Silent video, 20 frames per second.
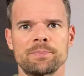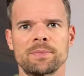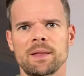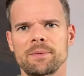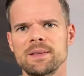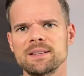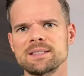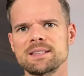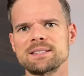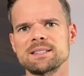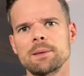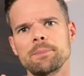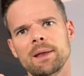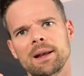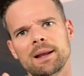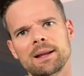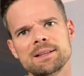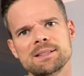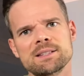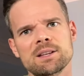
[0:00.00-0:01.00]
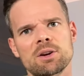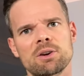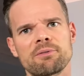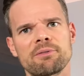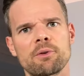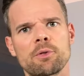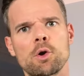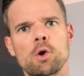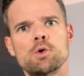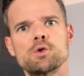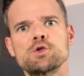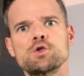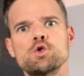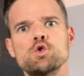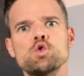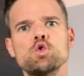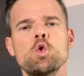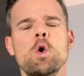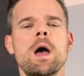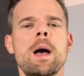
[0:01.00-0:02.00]
This is something to consider for those
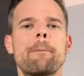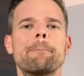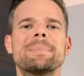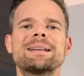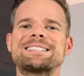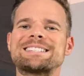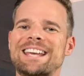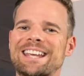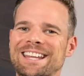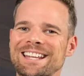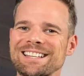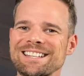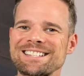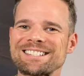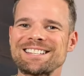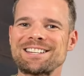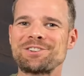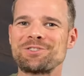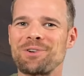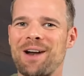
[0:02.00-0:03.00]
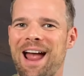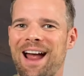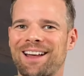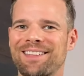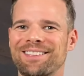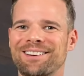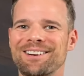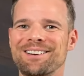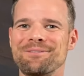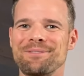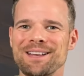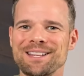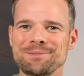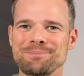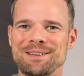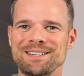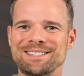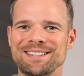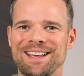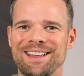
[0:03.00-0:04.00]
who meticulously track their
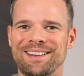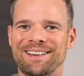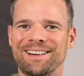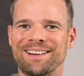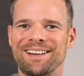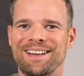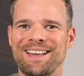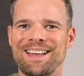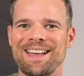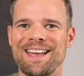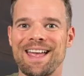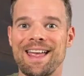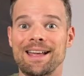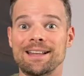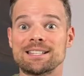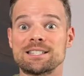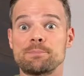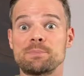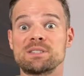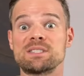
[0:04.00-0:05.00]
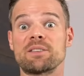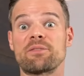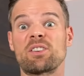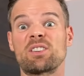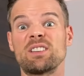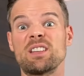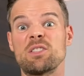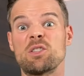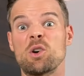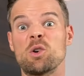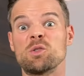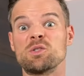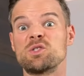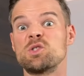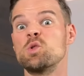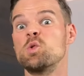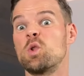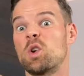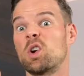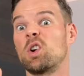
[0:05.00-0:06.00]
investment data and specifically those
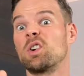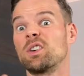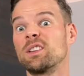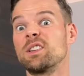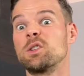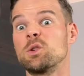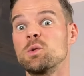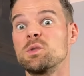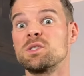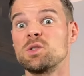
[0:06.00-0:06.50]
who currently use